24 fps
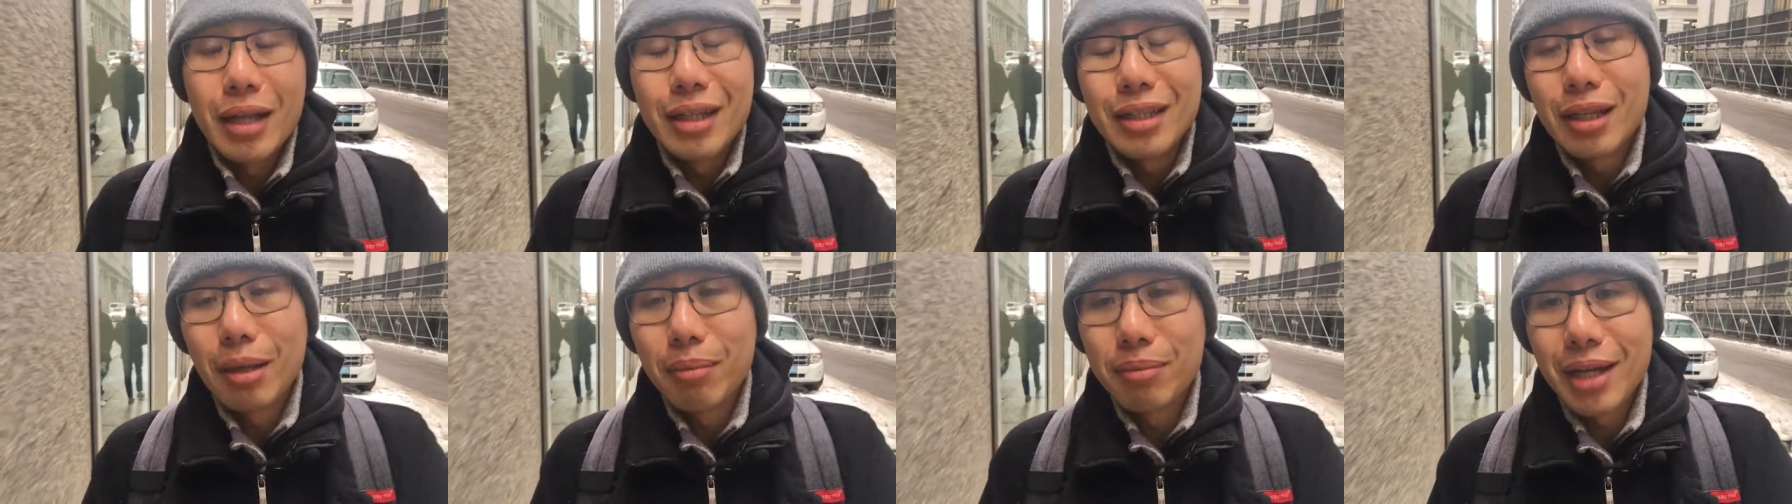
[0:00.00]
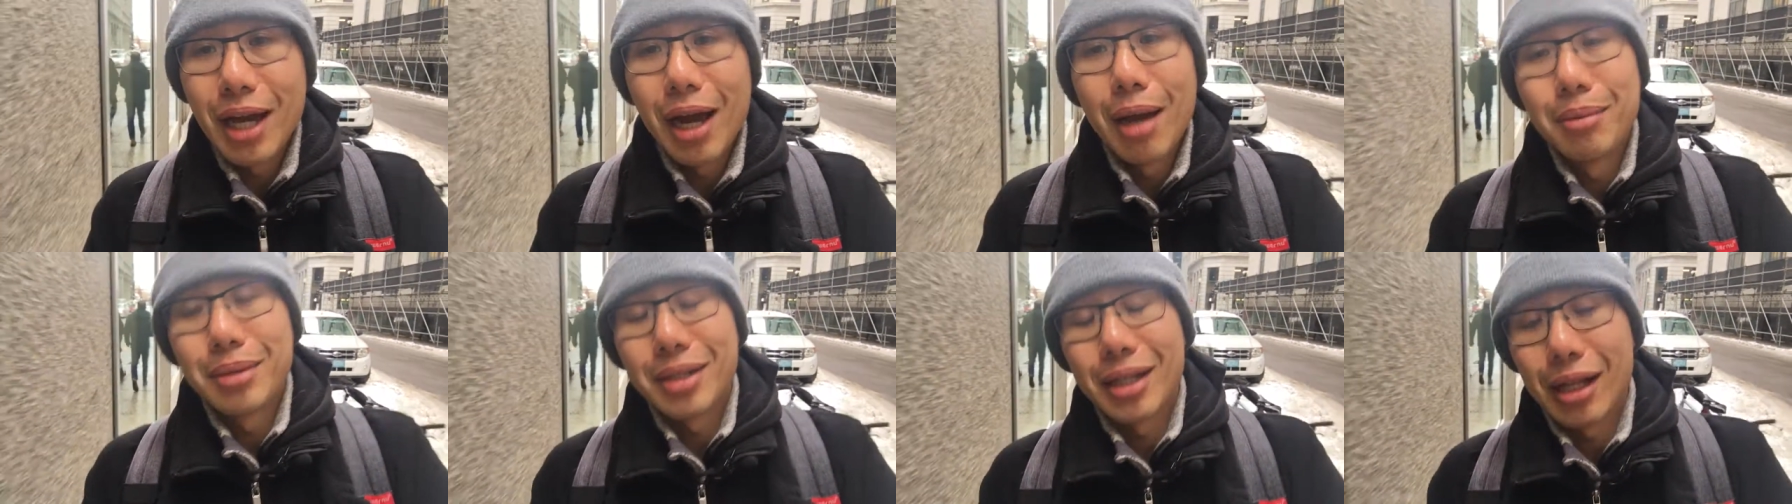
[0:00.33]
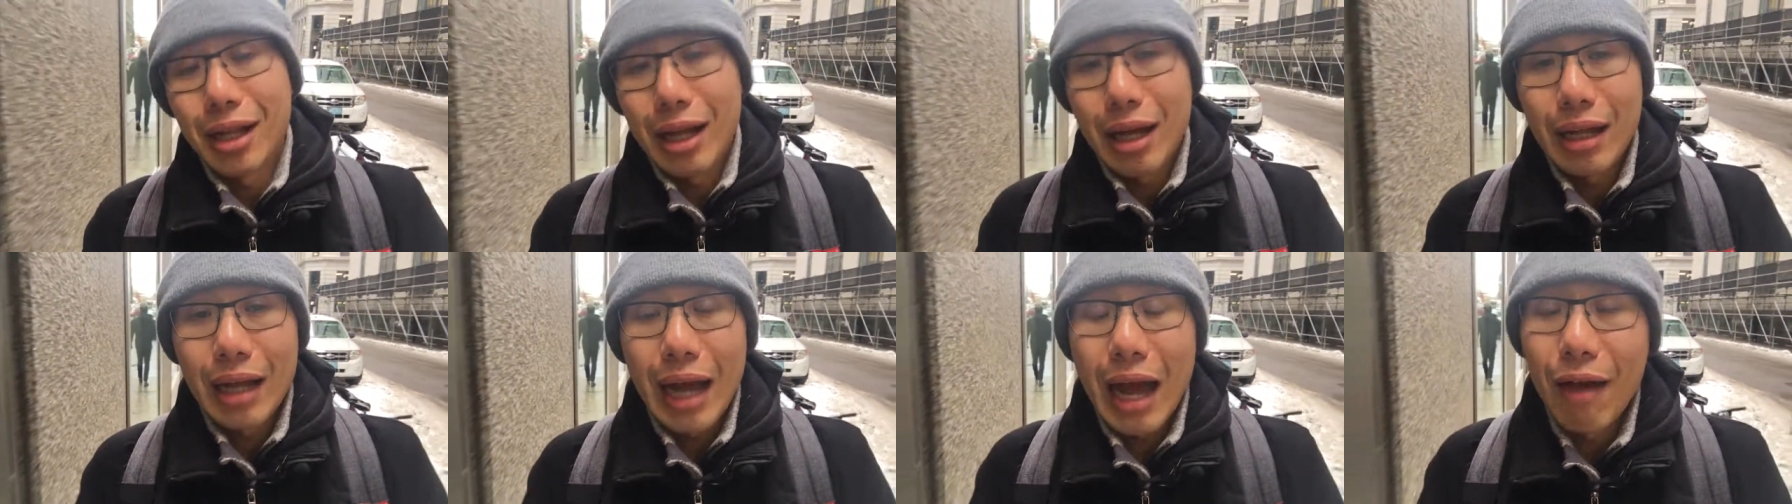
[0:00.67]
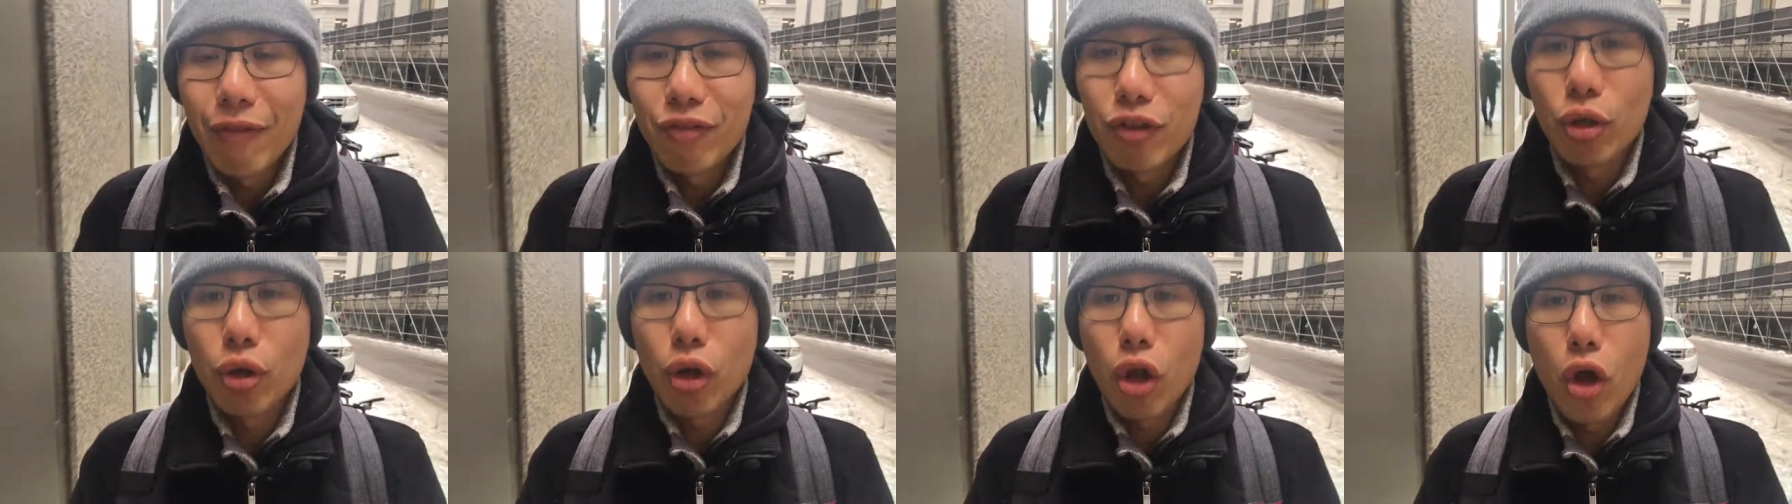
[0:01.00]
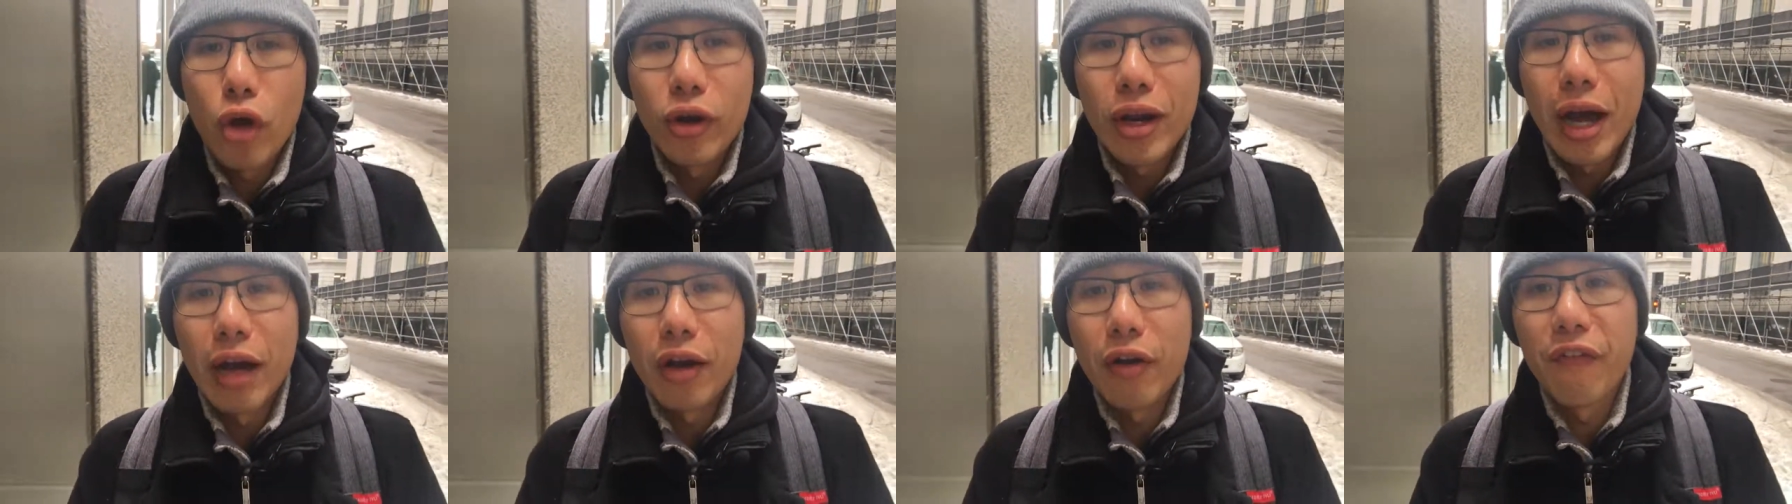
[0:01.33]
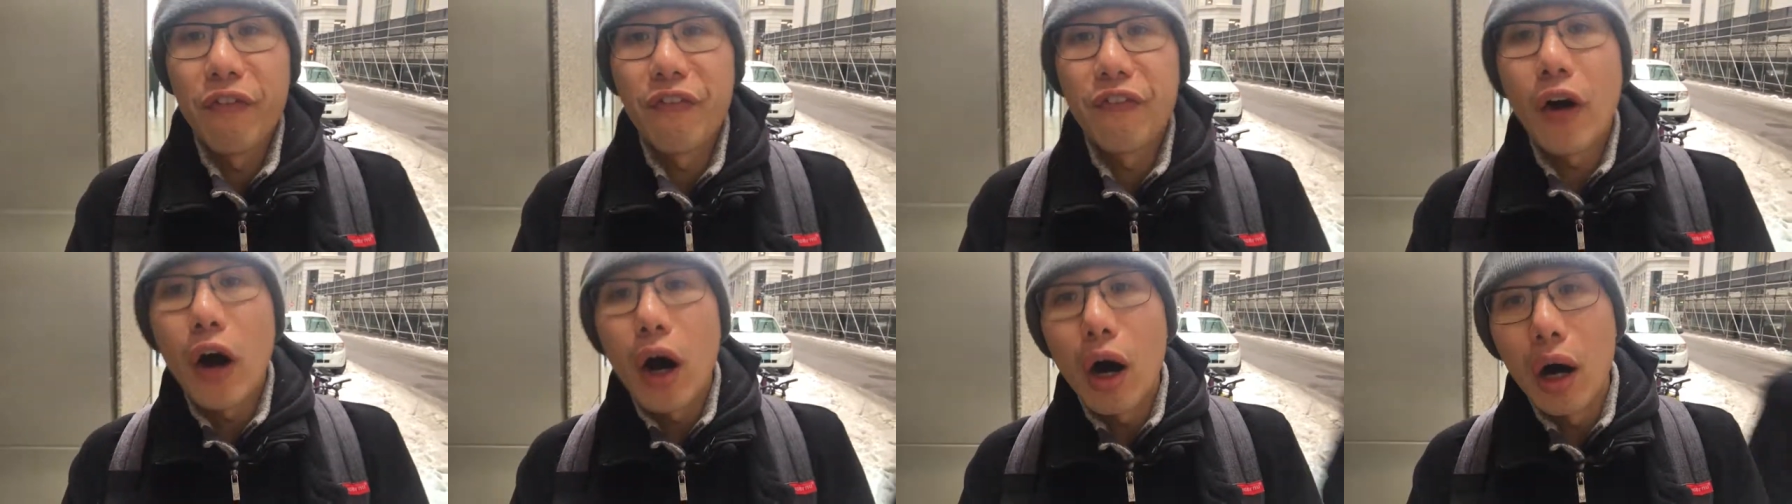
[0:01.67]
and sometimes they have to learn how to
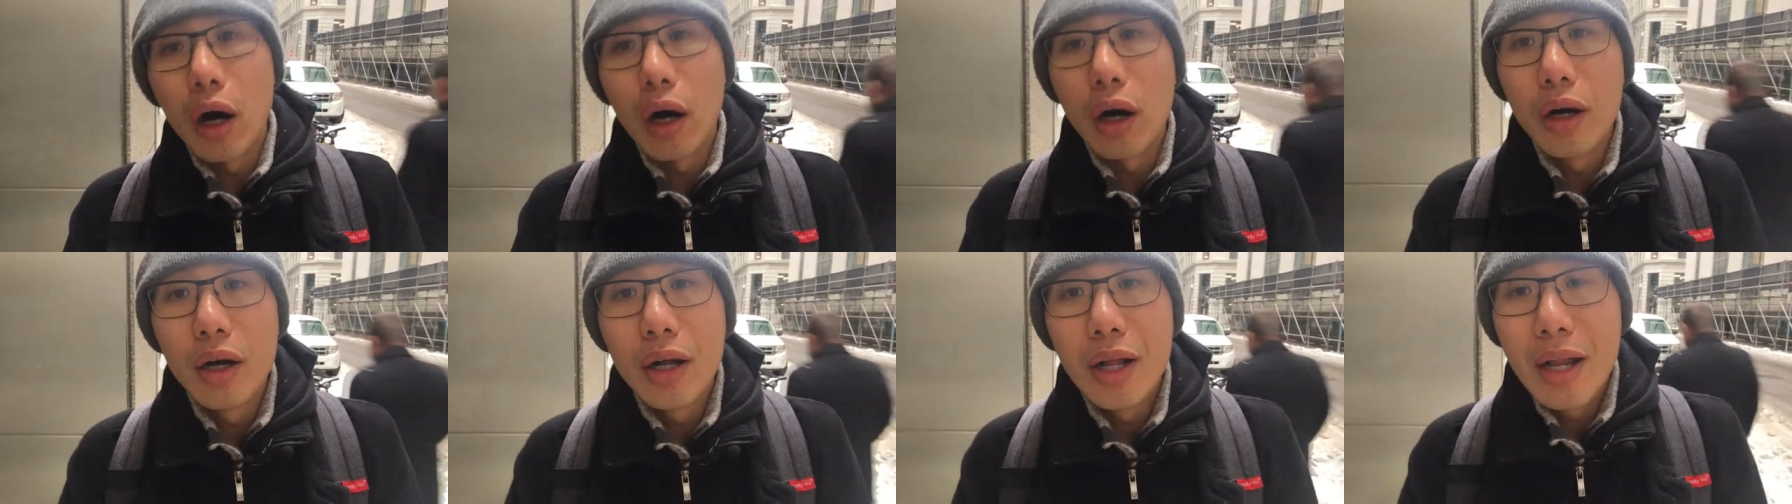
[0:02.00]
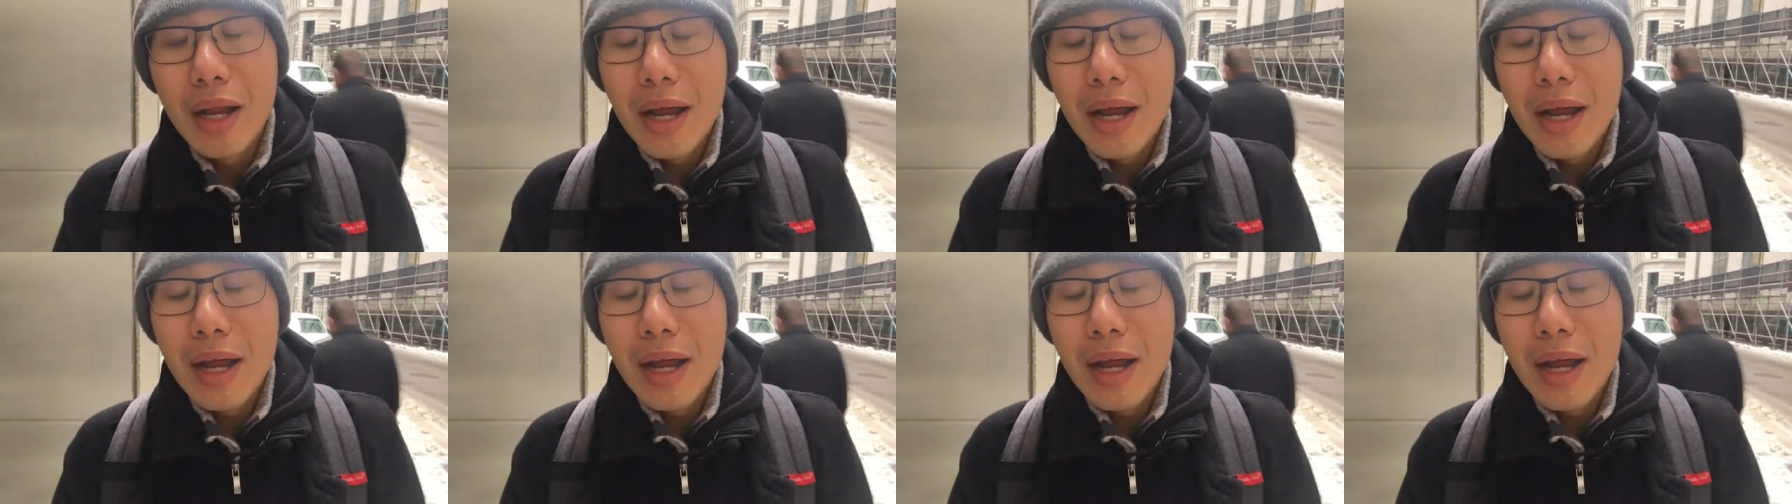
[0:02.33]
fall